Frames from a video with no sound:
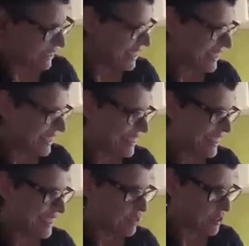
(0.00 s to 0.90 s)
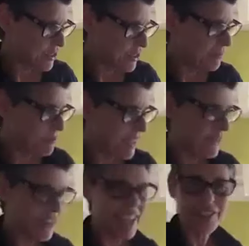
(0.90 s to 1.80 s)
Yeah. With Dushan
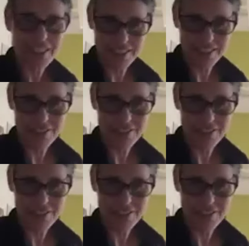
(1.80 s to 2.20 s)
Makaveyev, the